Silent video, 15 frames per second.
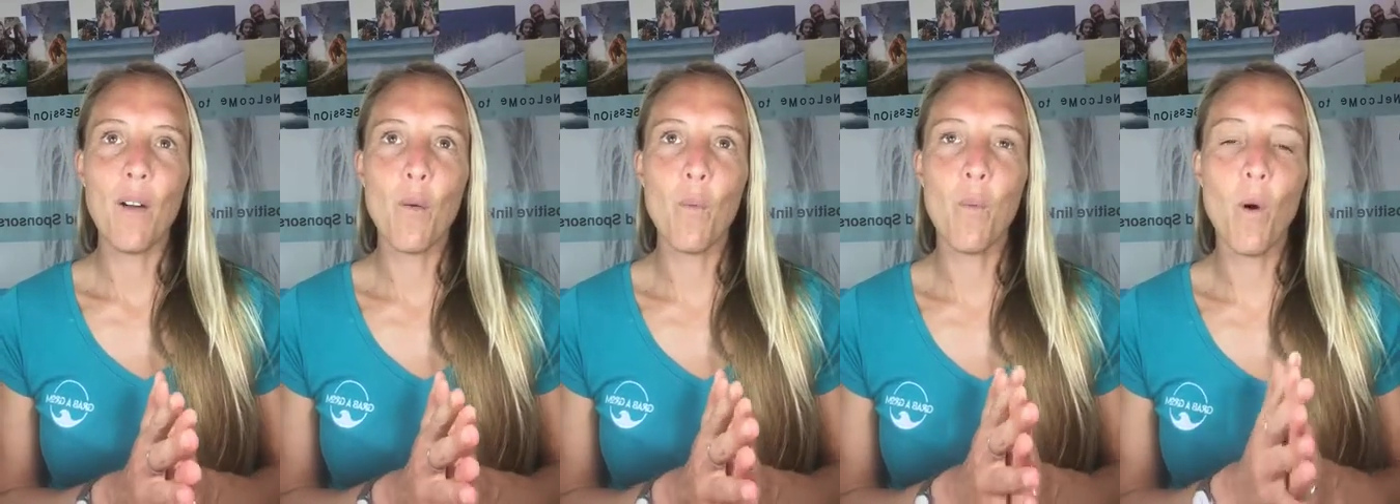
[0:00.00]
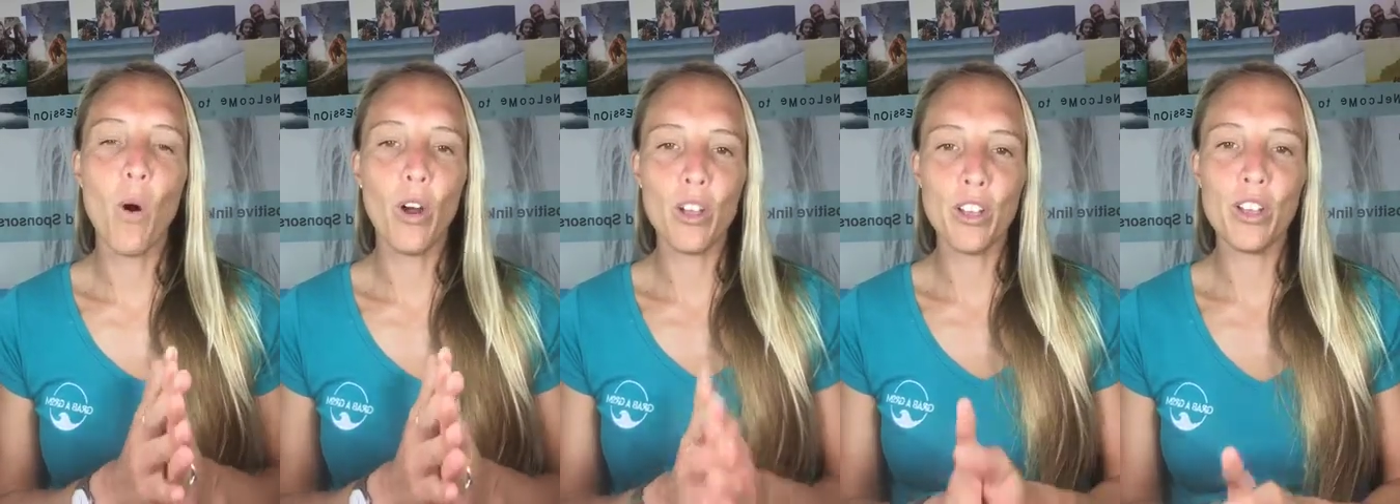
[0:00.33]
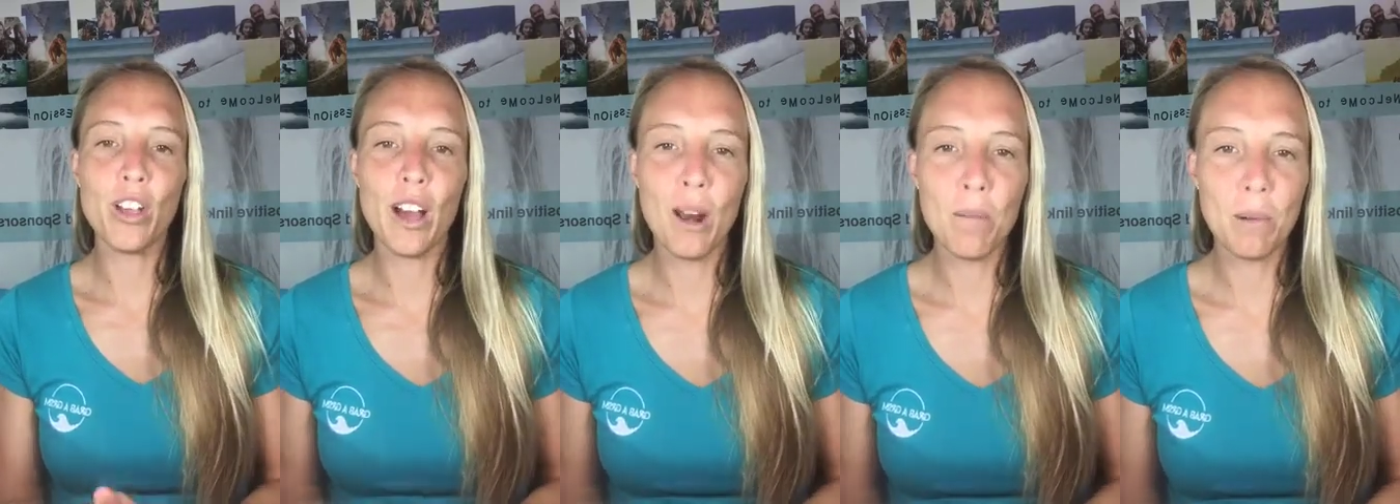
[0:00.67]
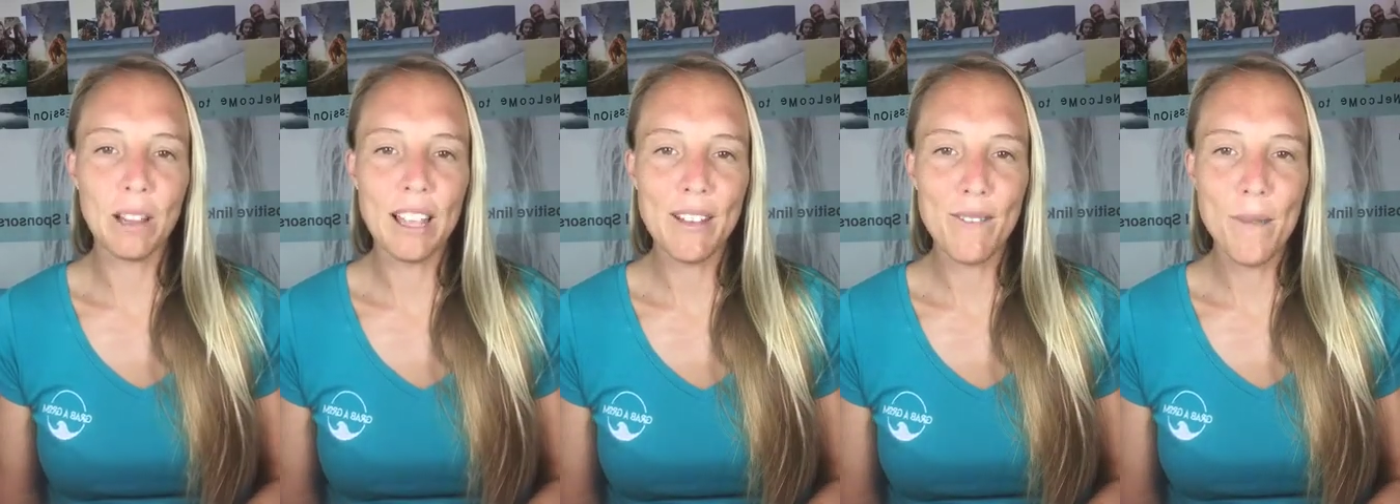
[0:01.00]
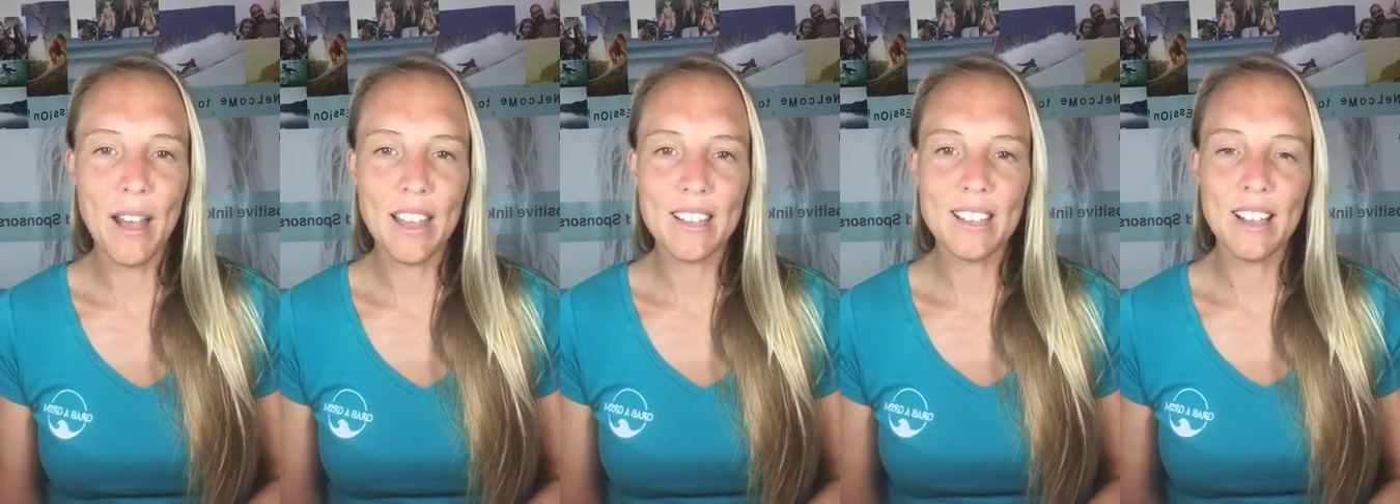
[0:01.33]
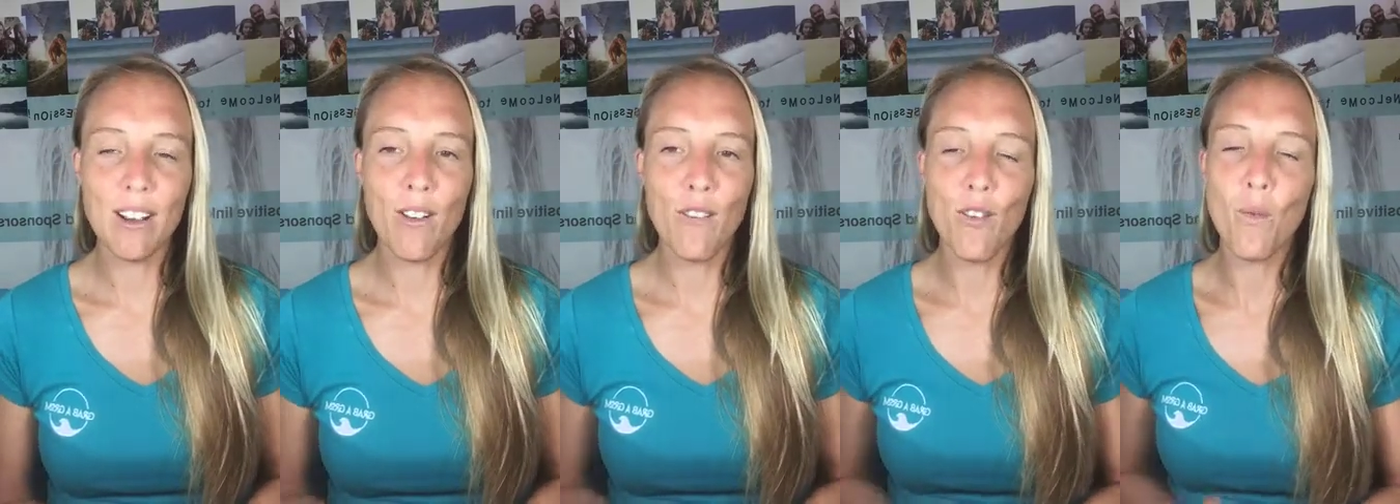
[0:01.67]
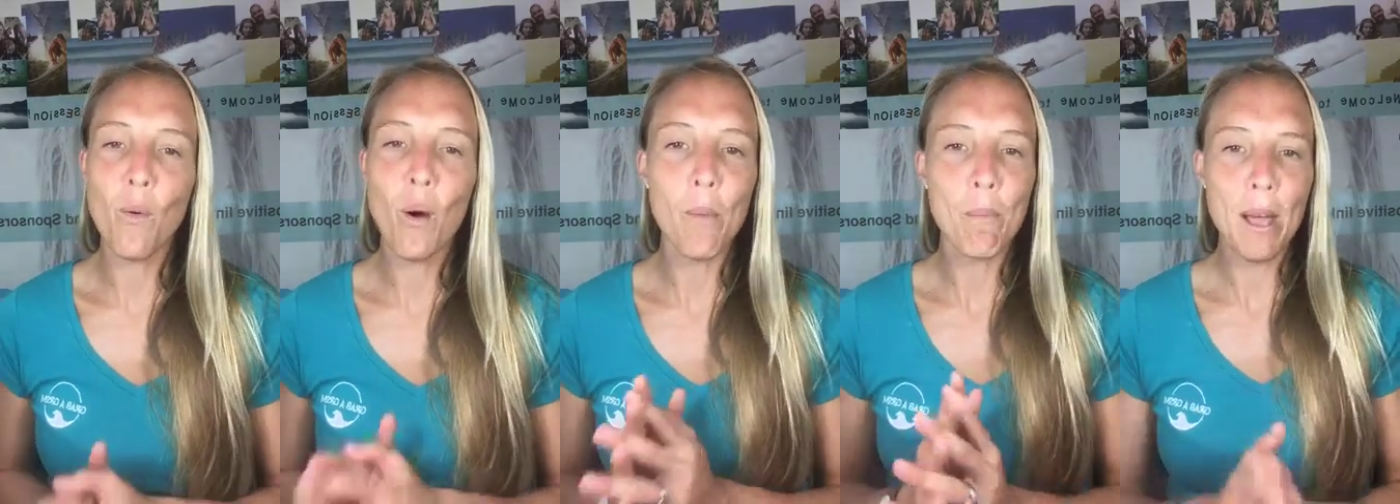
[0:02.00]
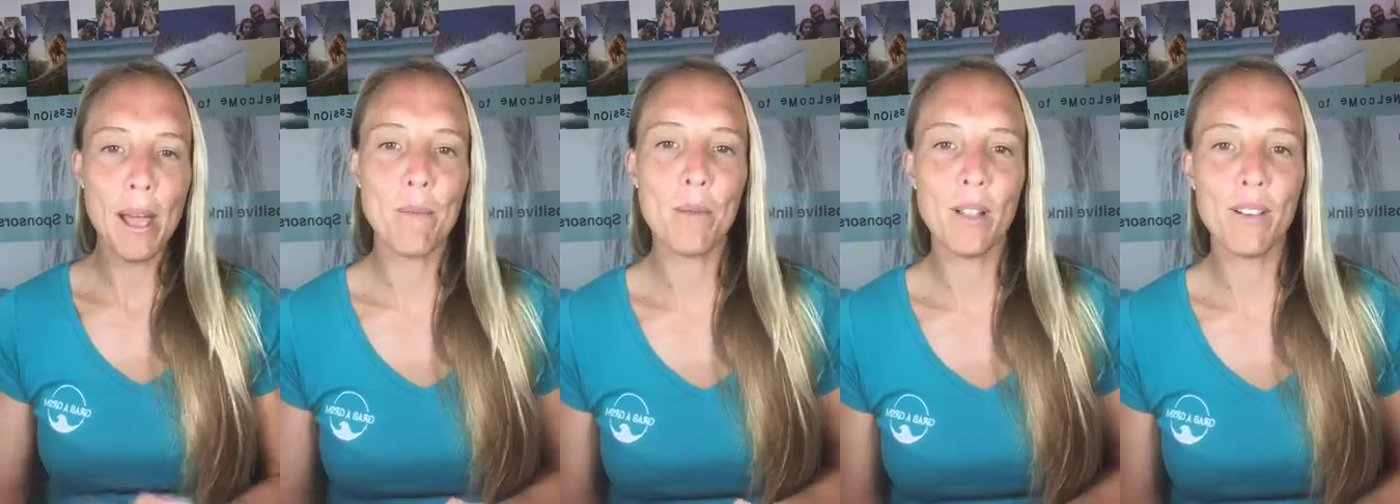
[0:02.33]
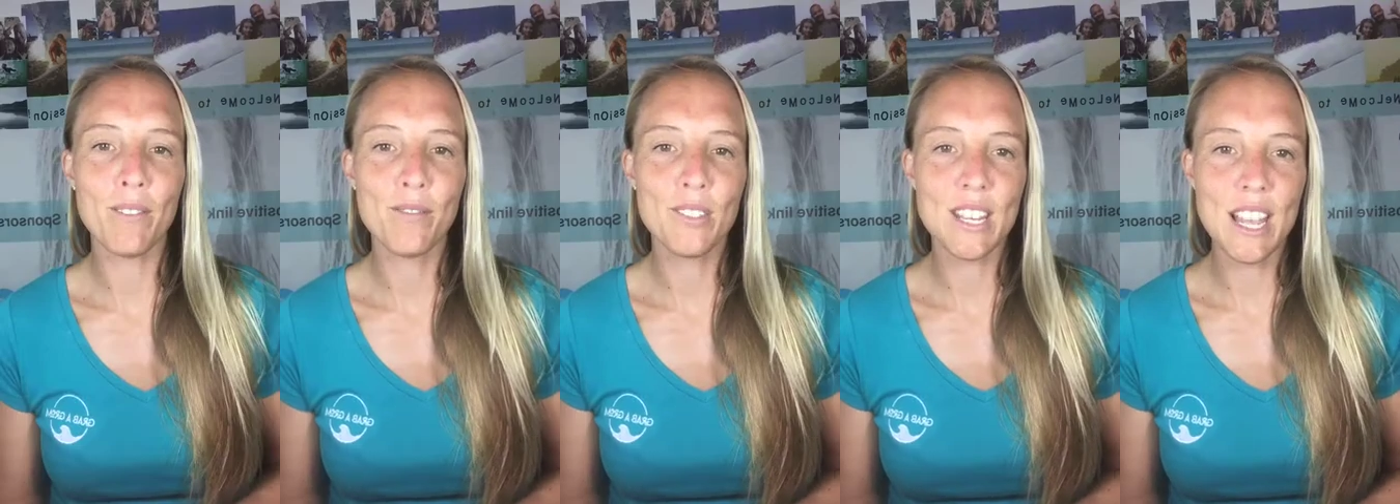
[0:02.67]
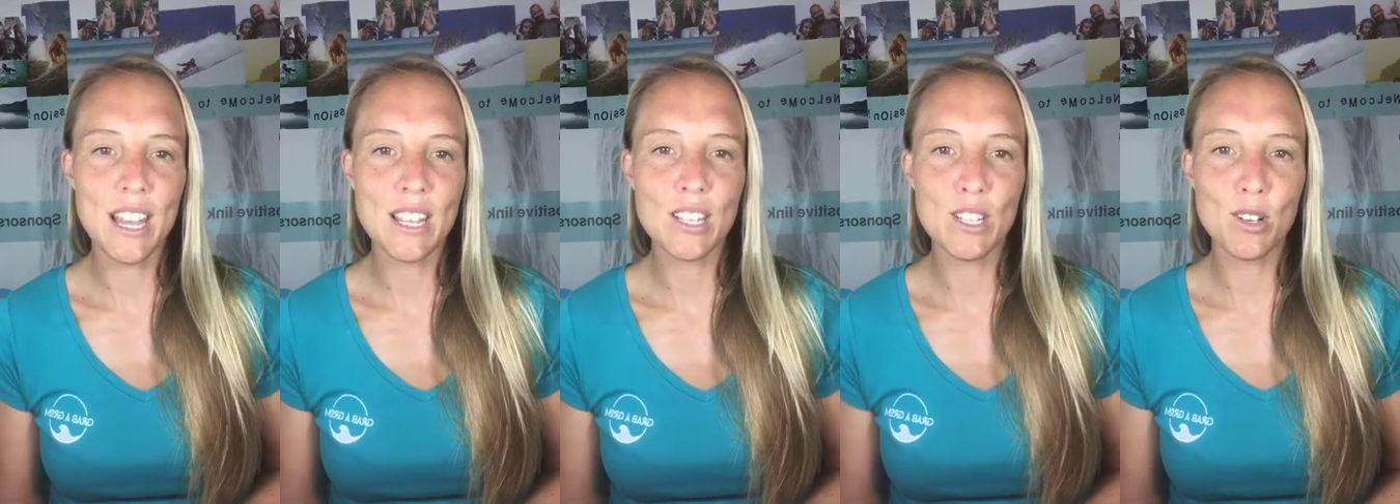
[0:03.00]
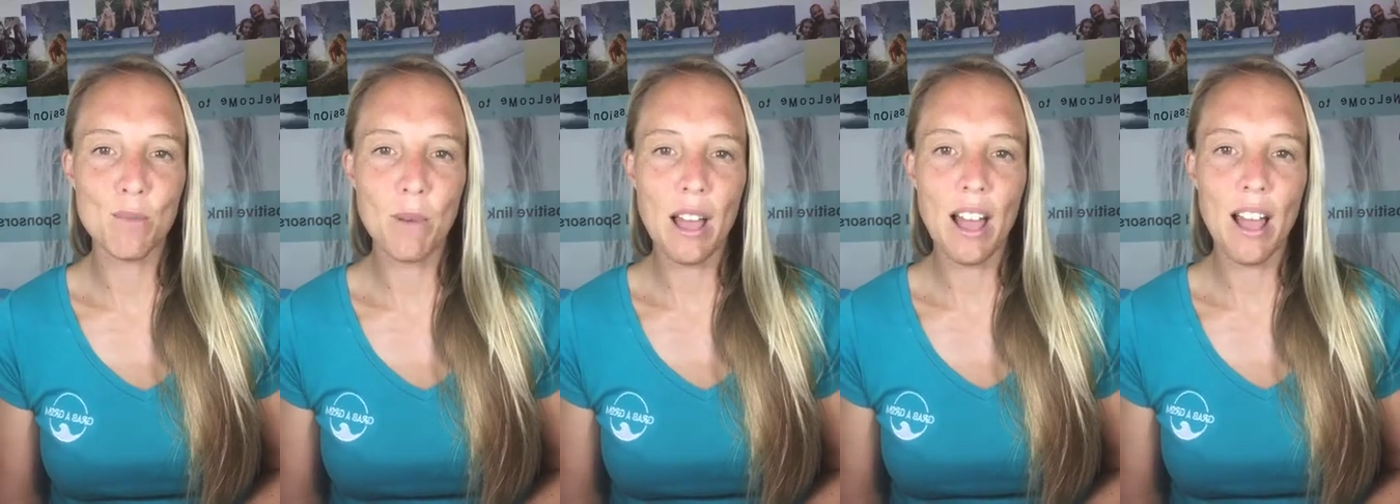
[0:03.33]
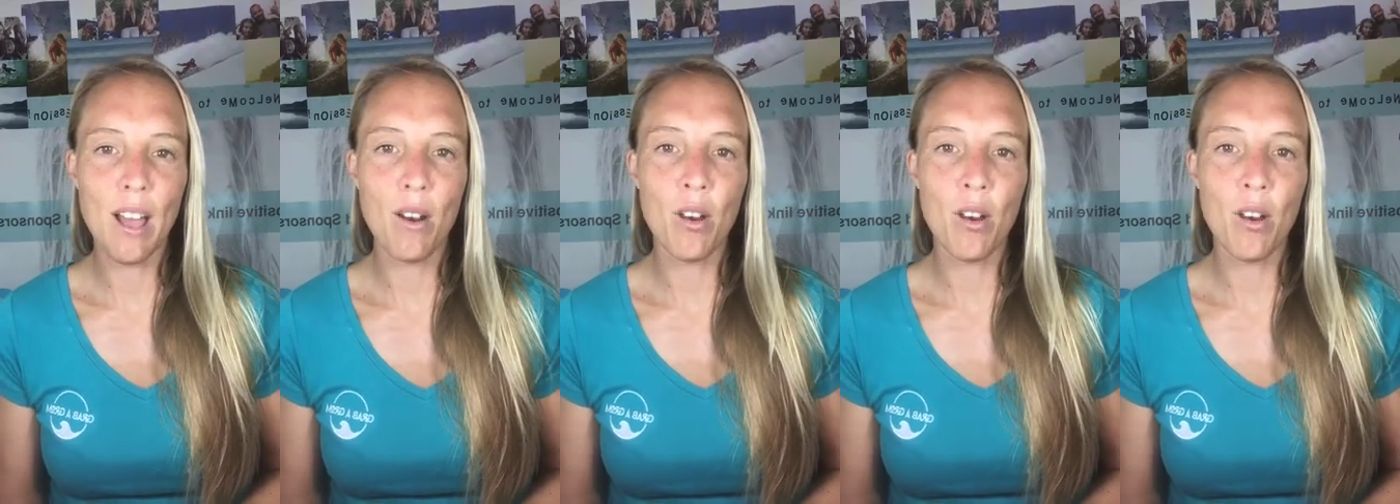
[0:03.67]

what you kind of believe about yourself, or what people have teased you about,